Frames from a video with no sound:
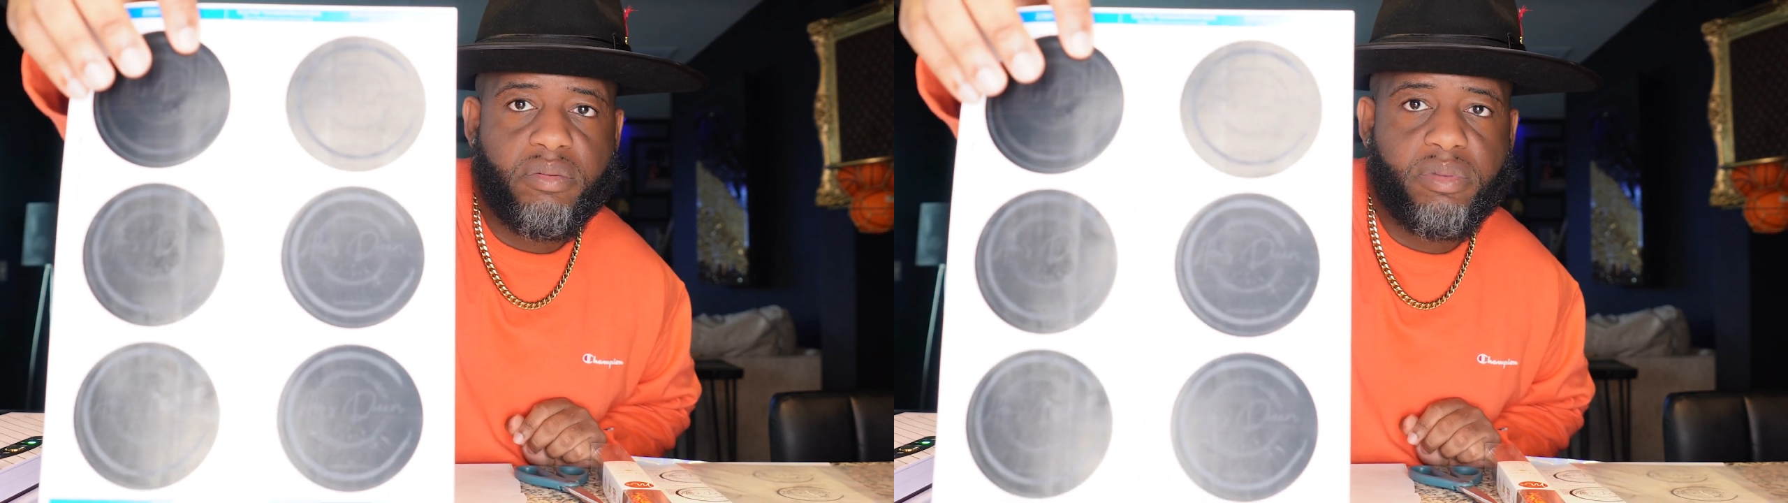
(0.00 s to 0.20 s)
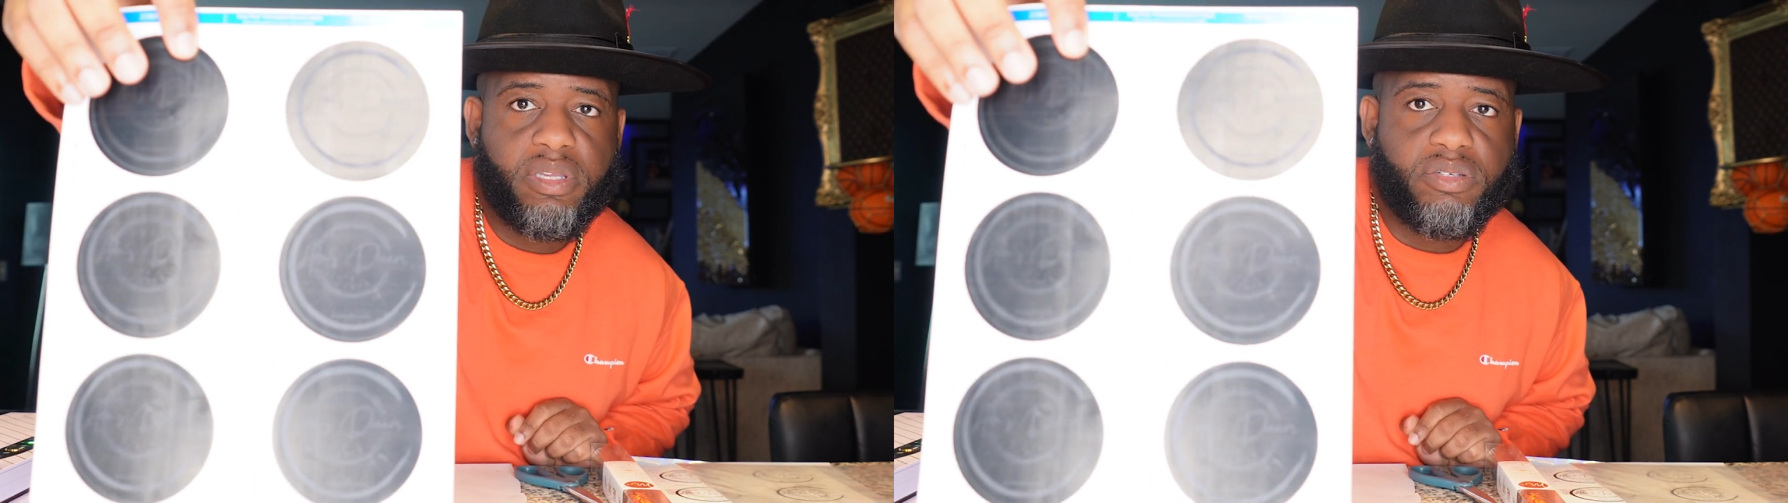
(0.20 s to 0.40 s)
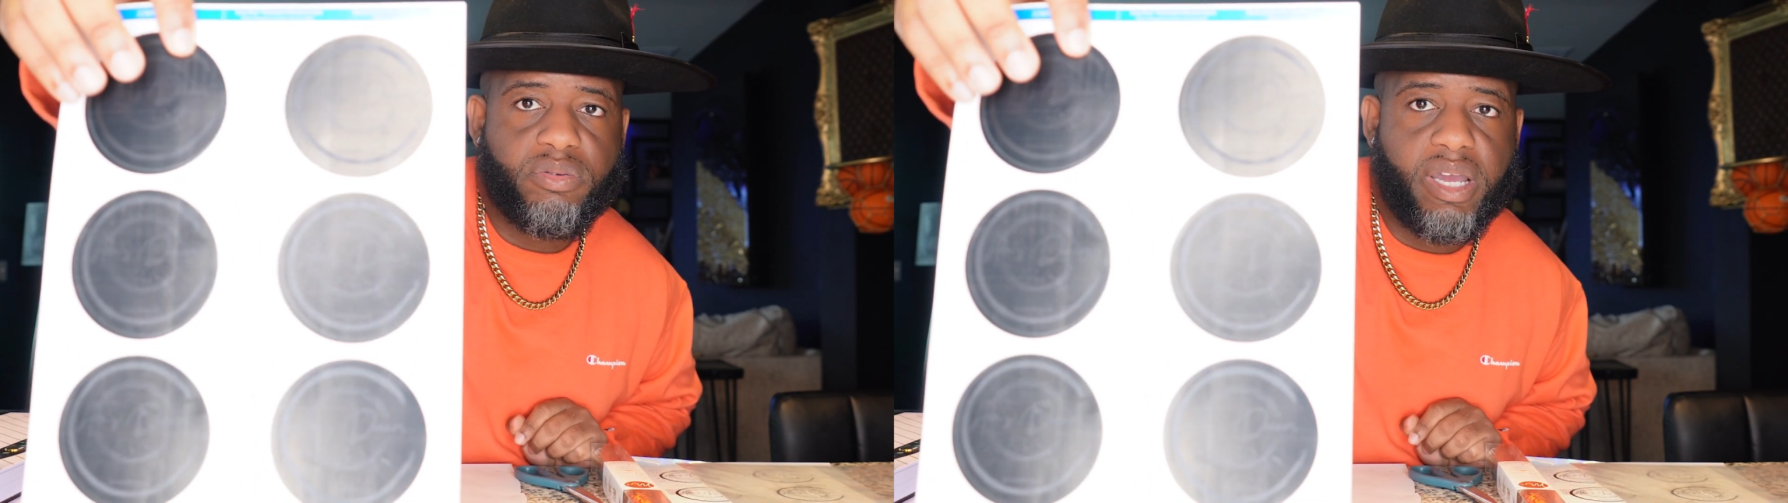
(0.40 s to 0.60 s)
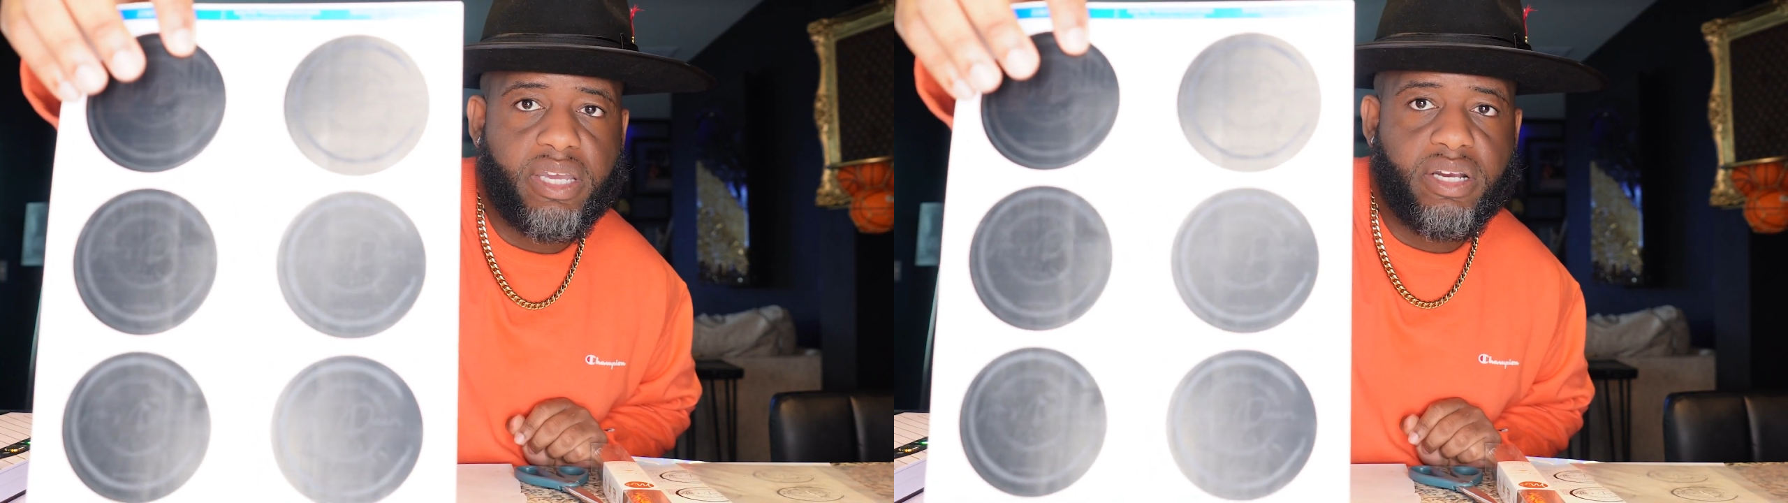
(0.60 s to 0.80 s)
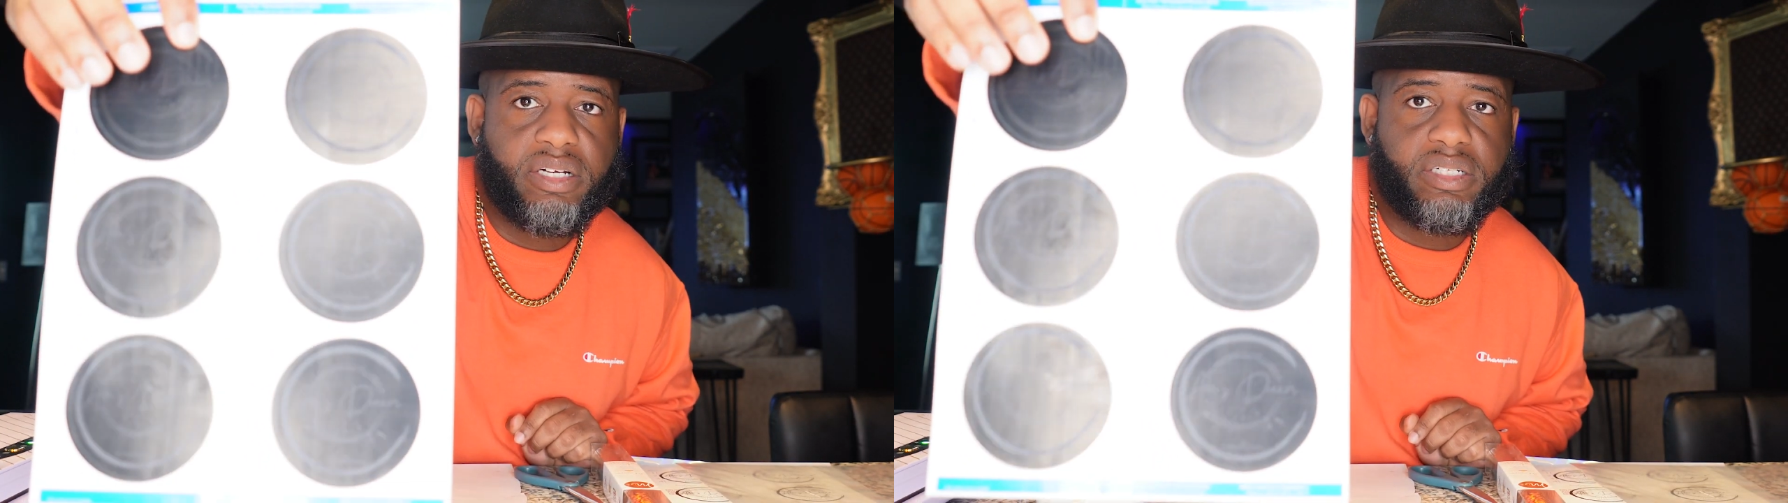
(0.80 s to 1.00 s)
This
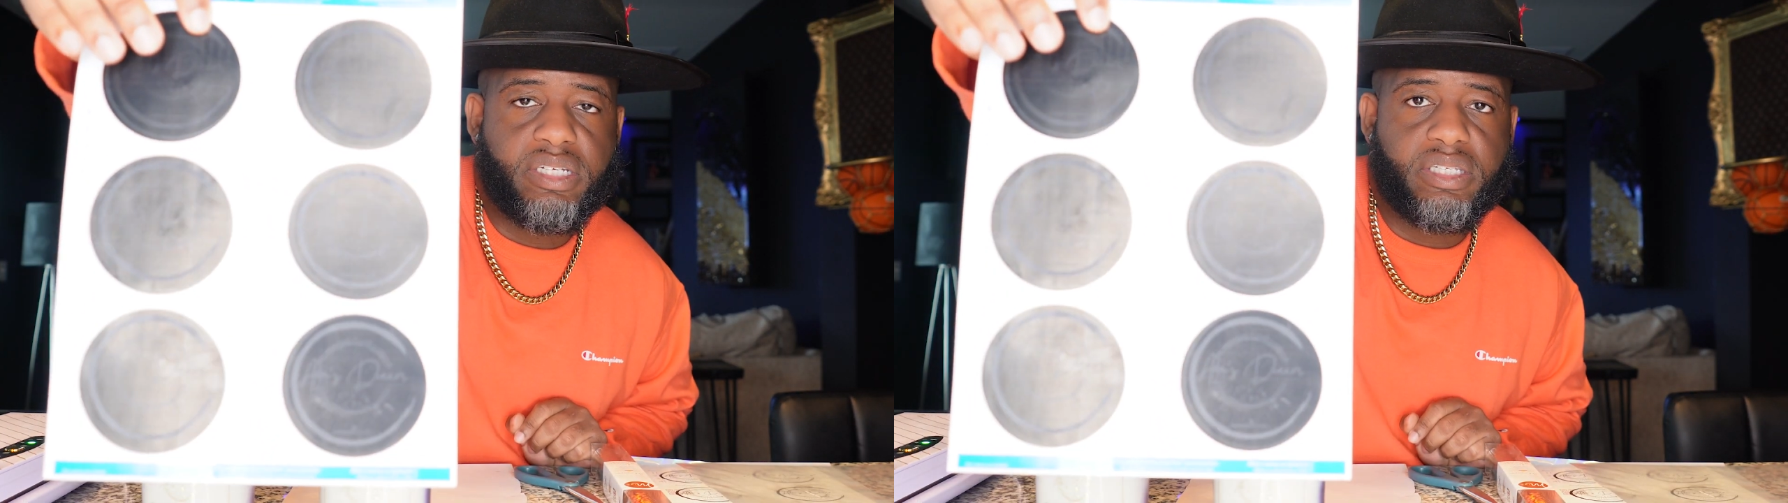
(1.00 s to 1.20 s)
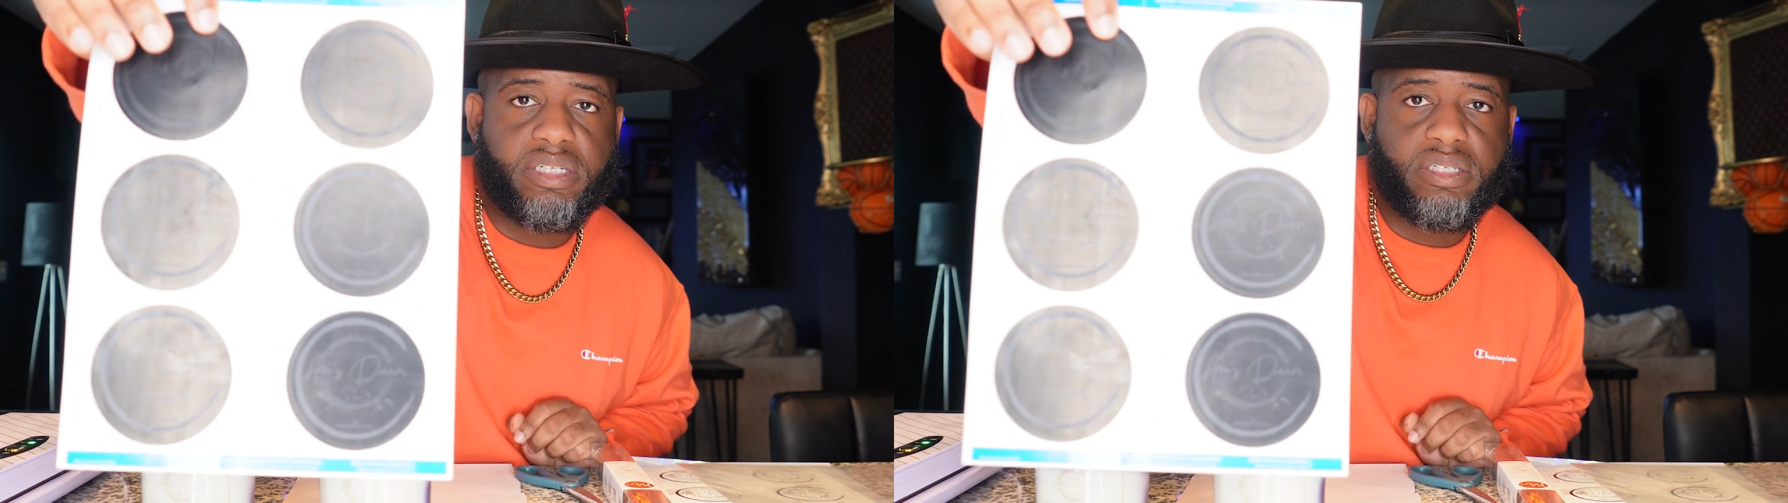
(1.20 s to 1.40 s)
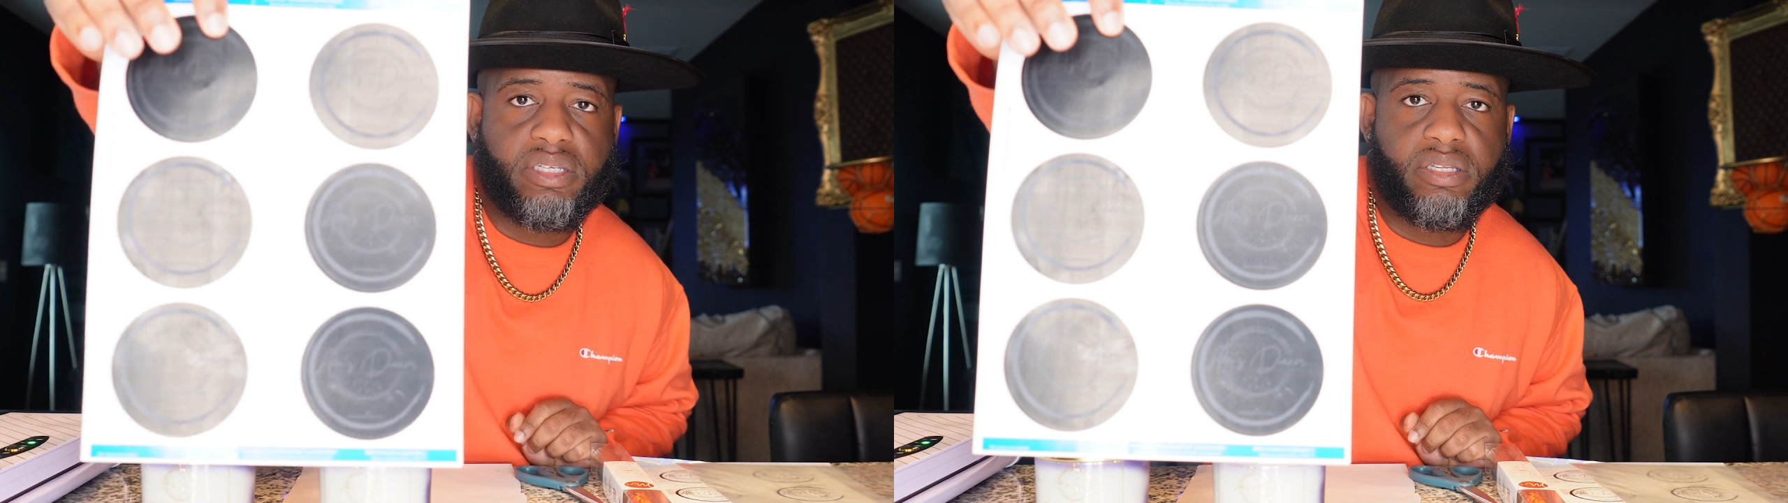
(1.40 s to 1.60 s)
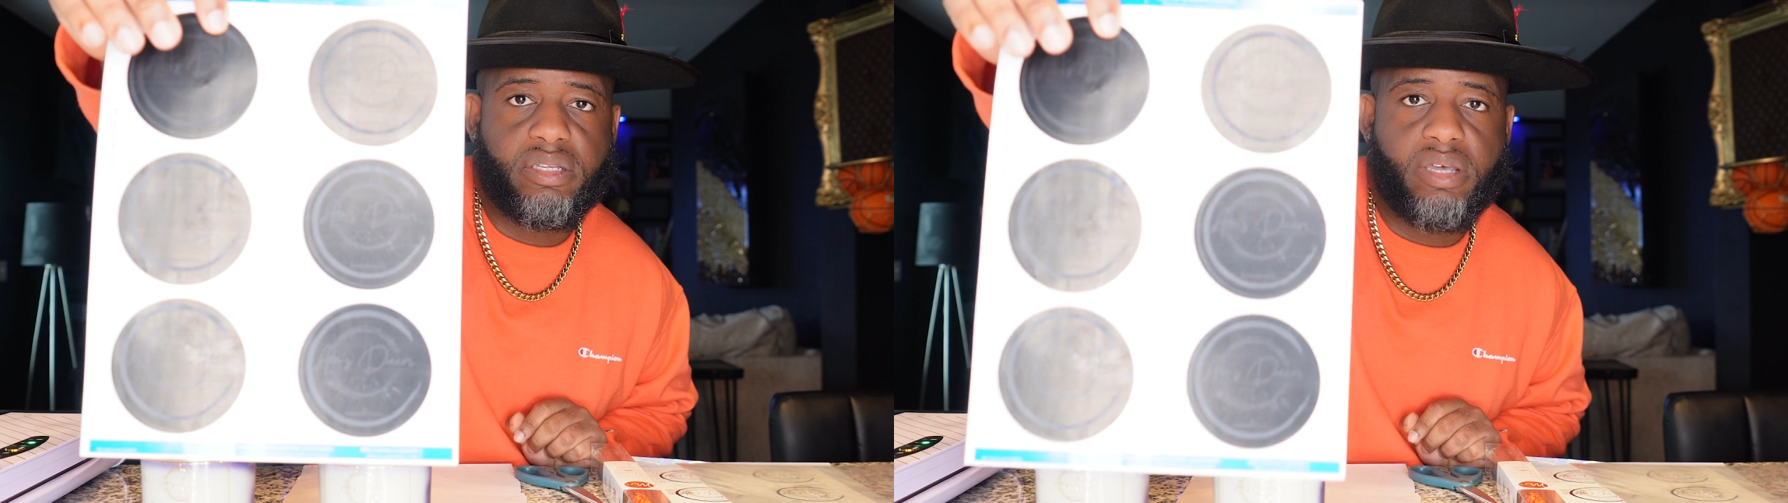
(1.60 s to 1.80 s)
right here, this is